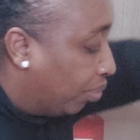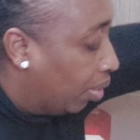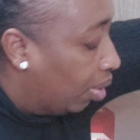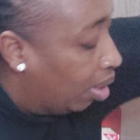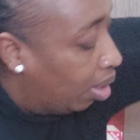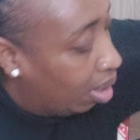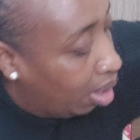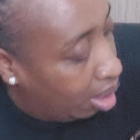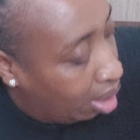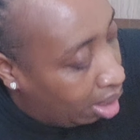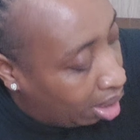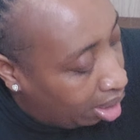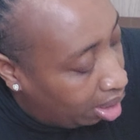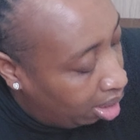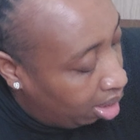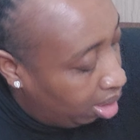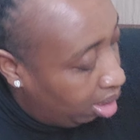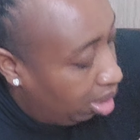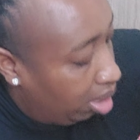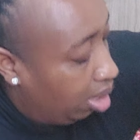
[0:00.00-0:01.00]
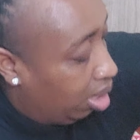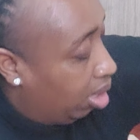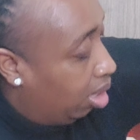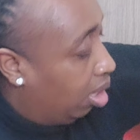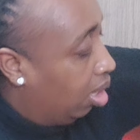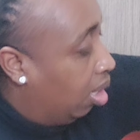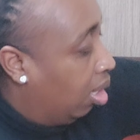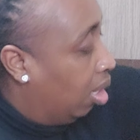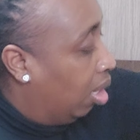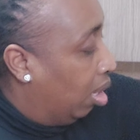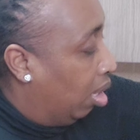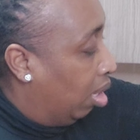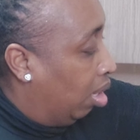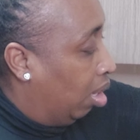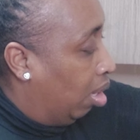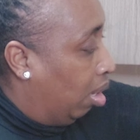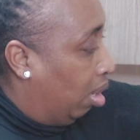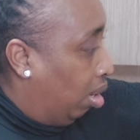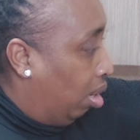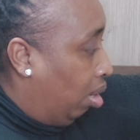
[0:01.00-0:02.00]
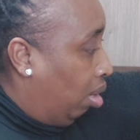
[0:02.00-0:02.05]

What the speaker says: [no speech]